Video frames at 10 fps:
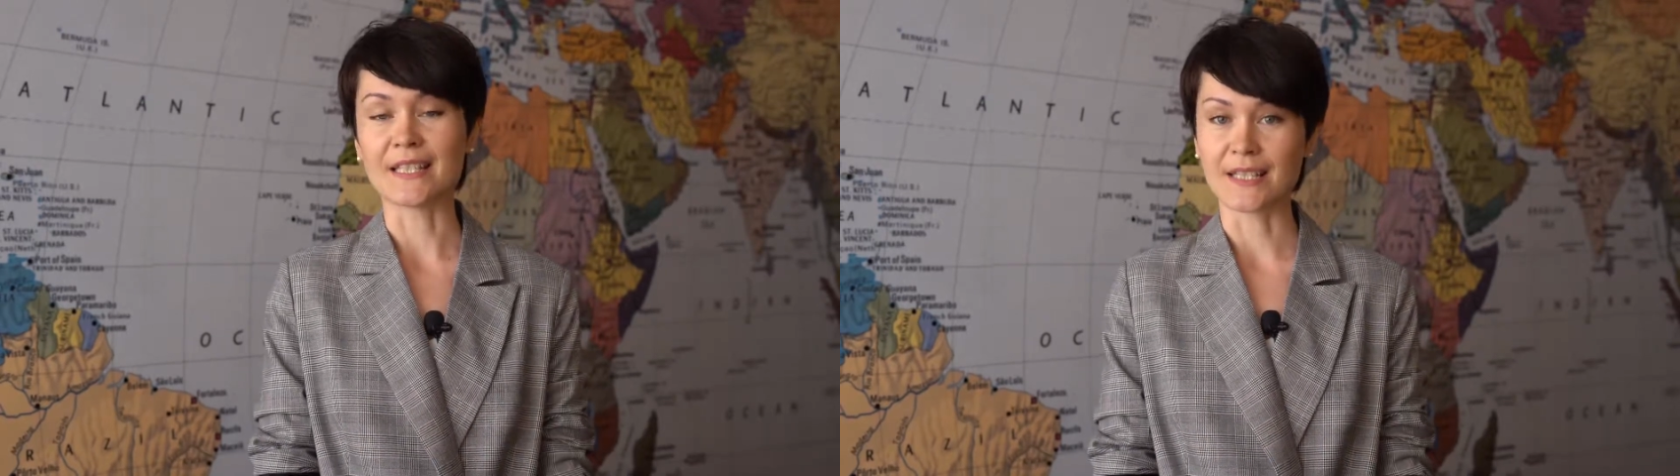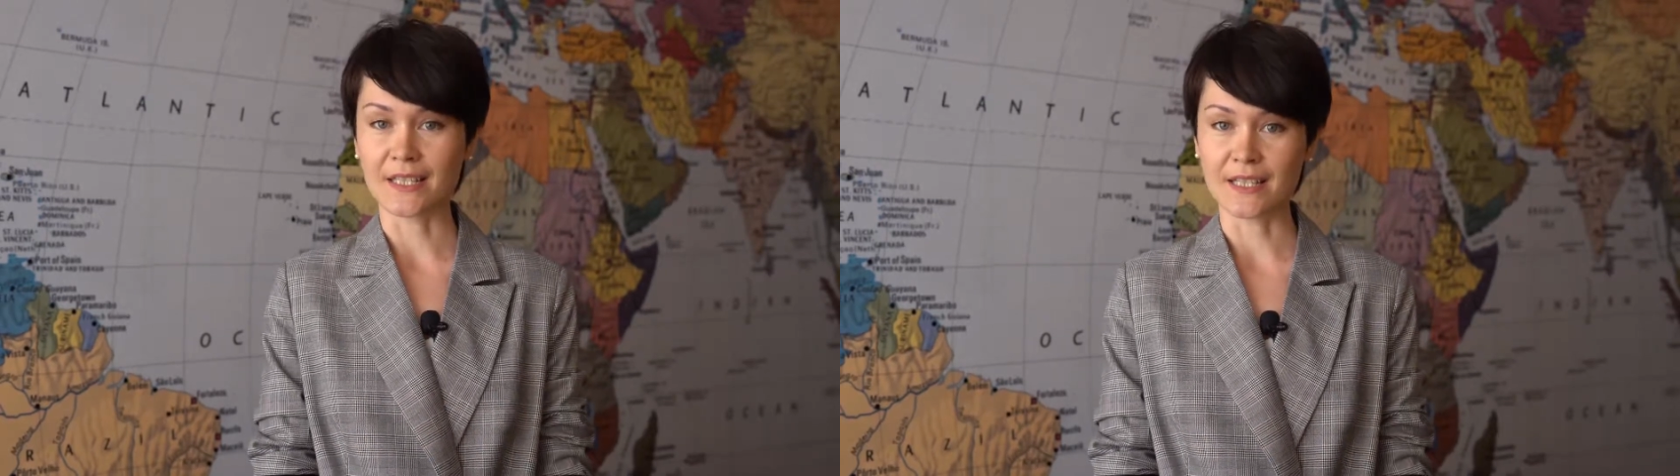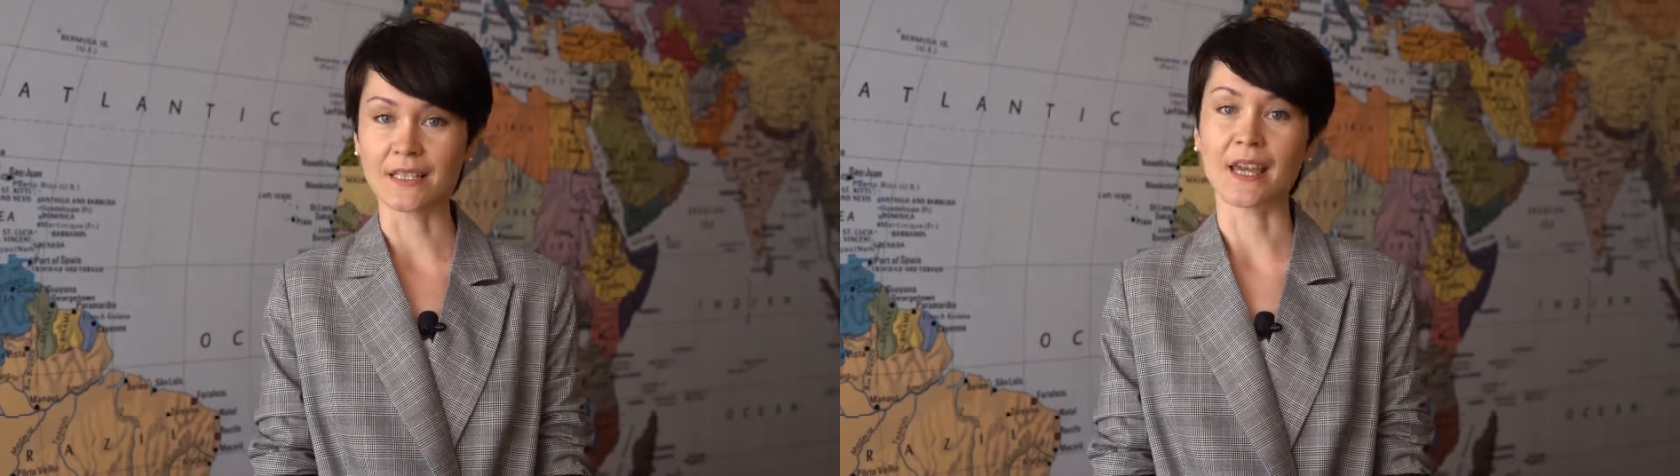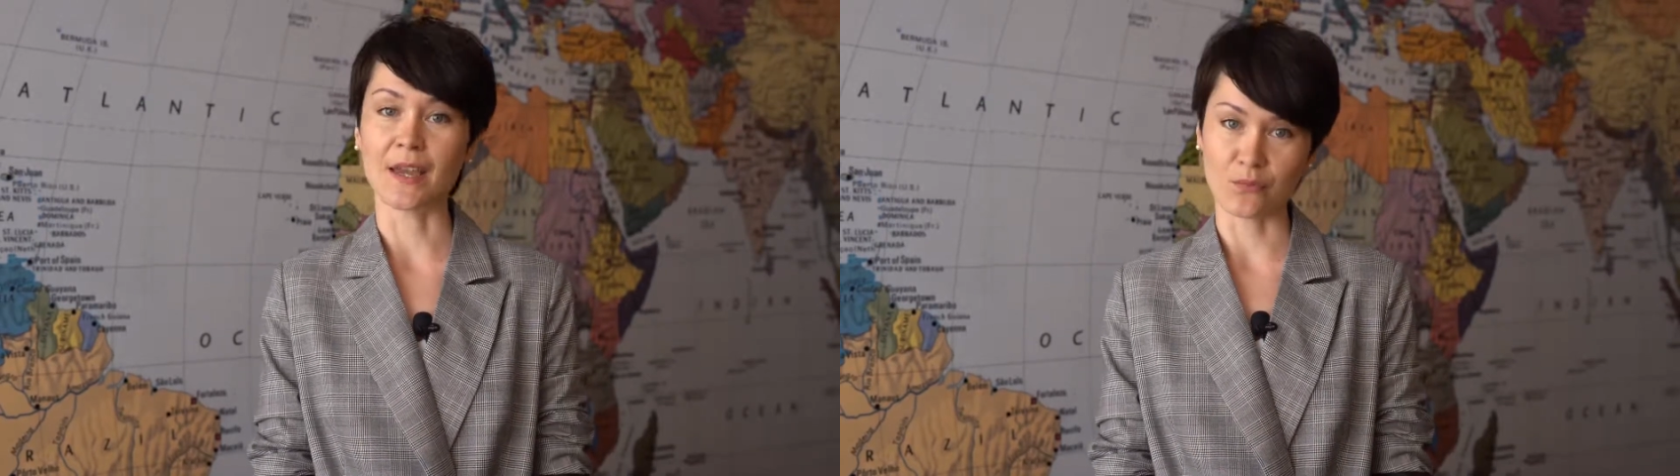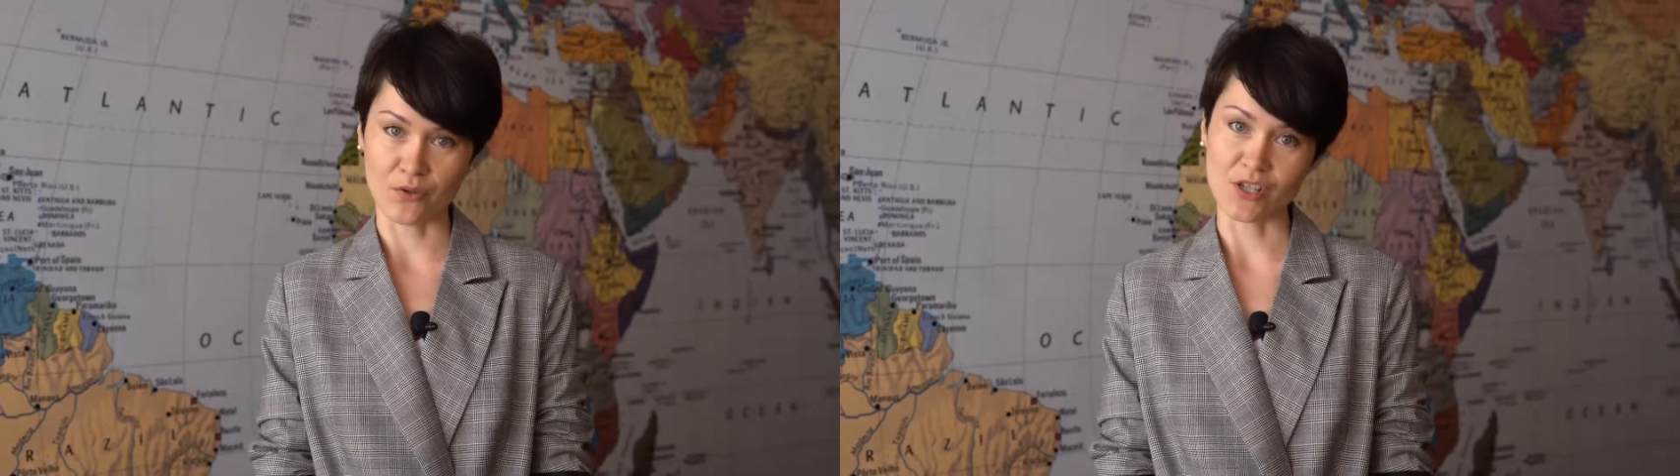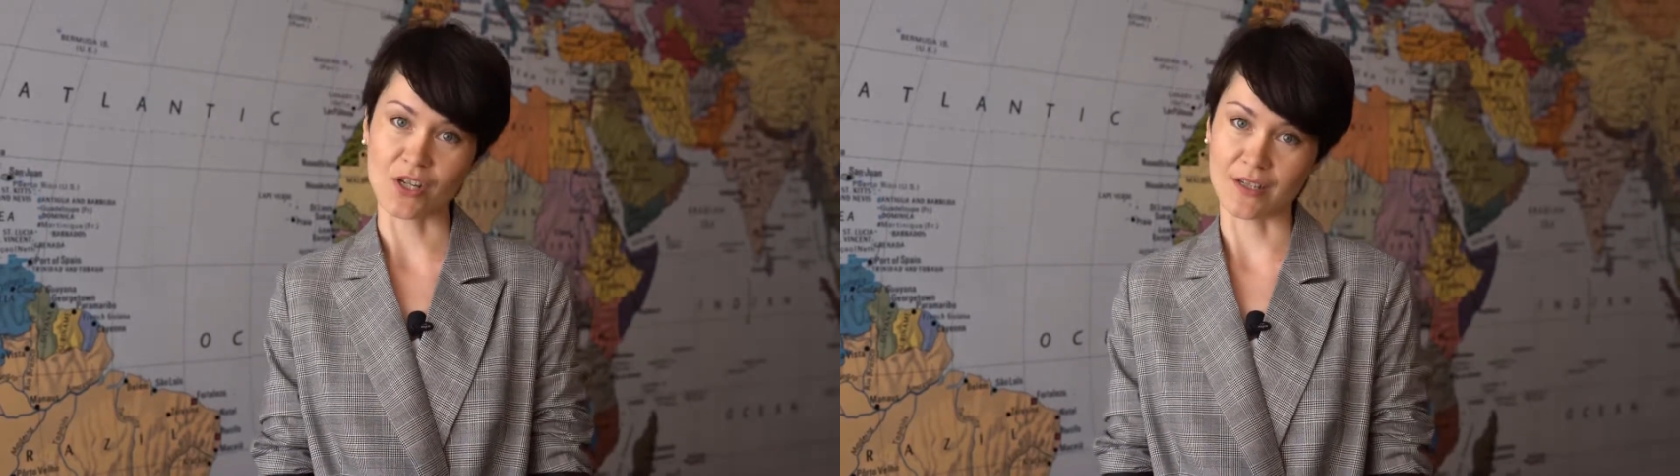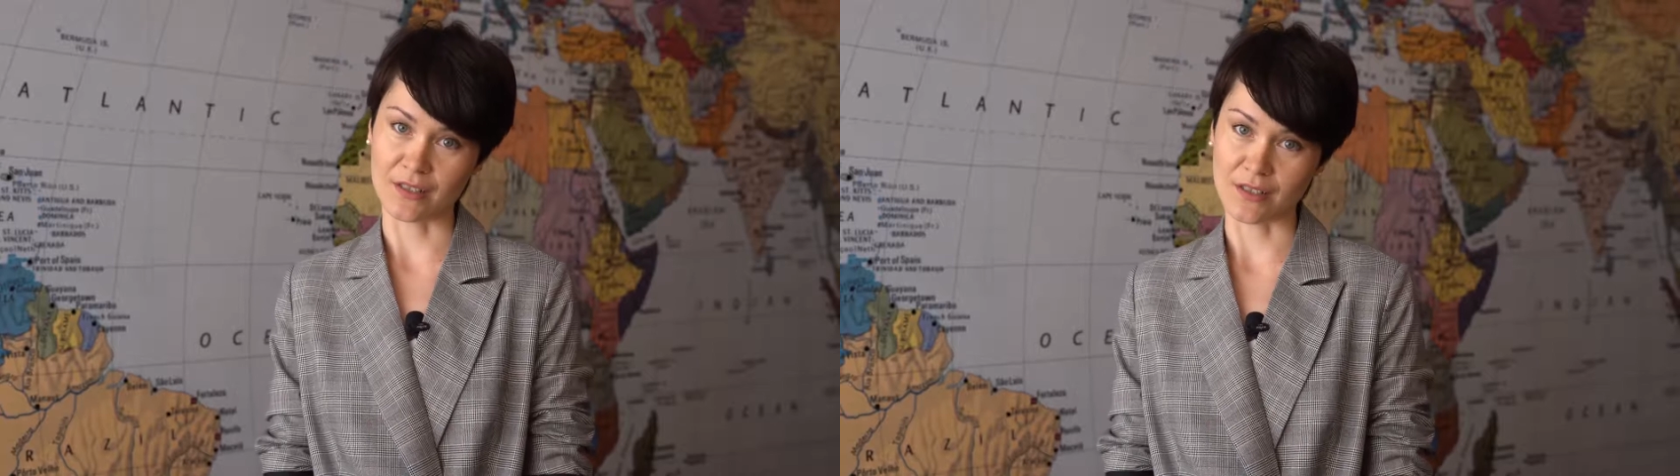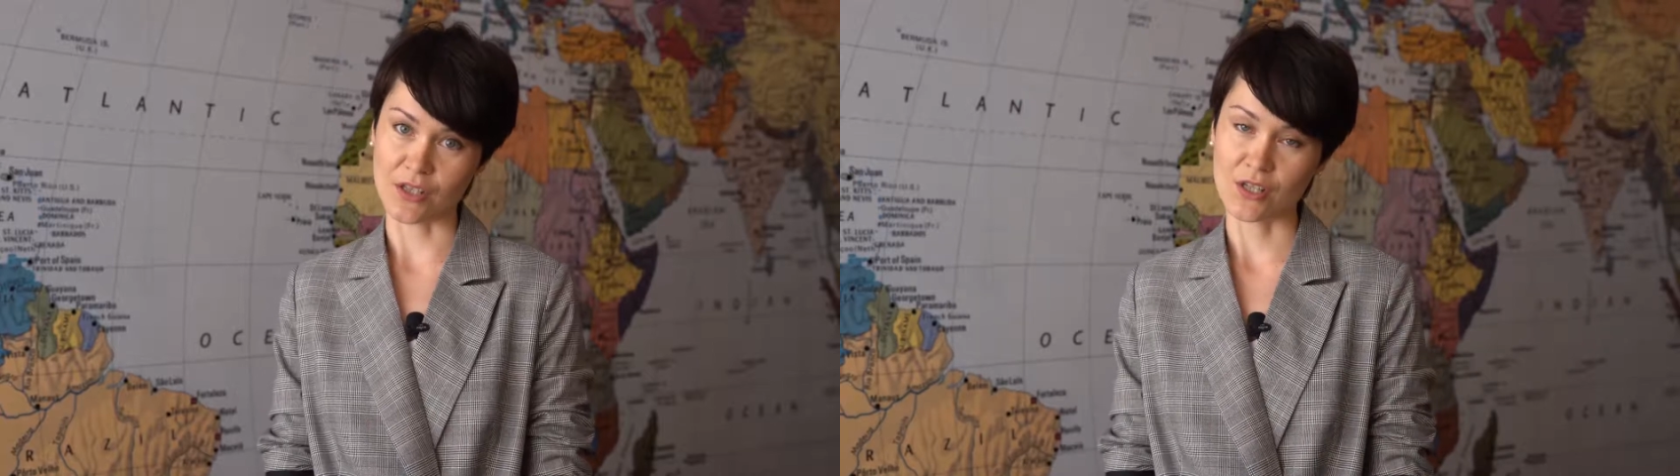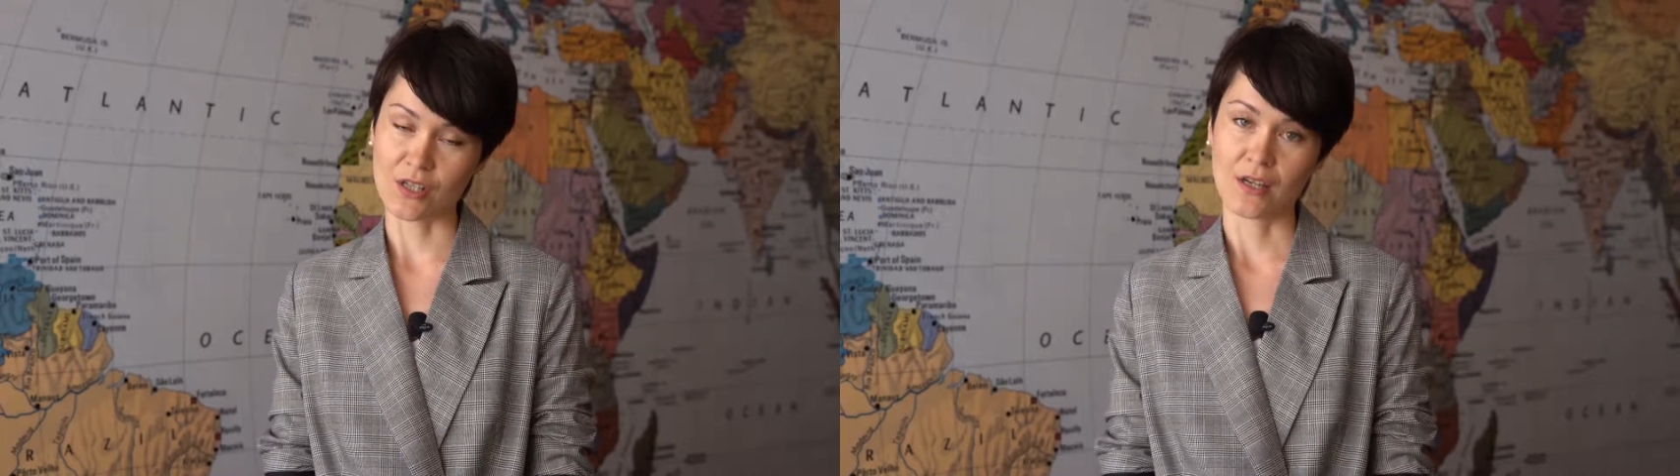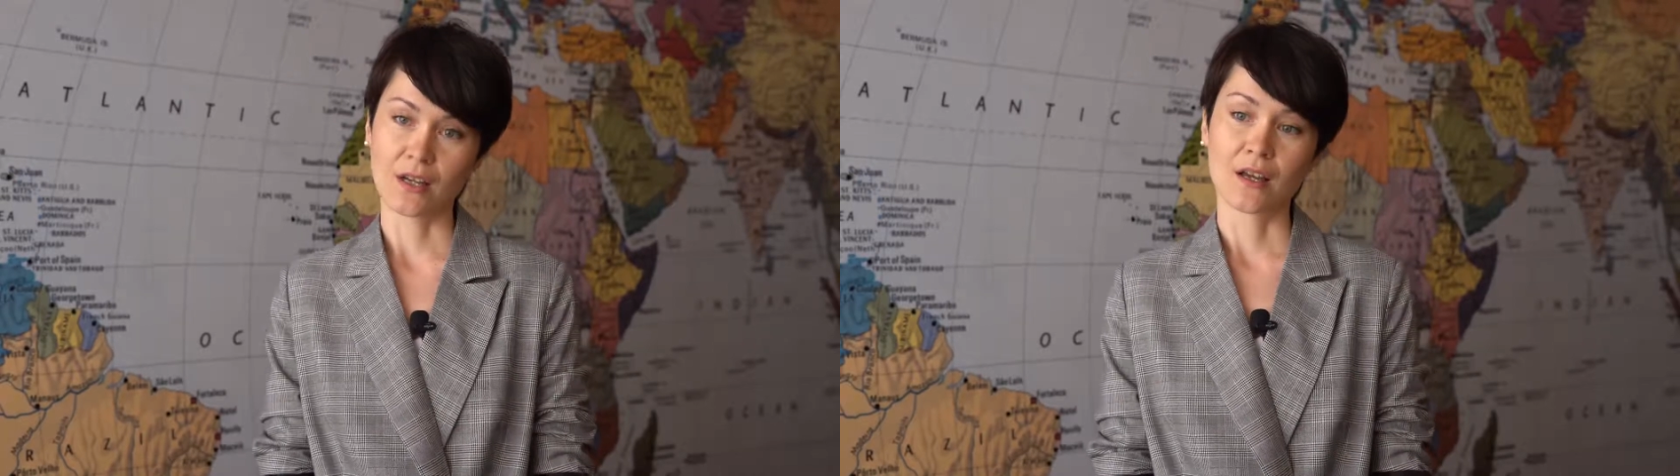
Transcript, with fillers: TKT Cambridge English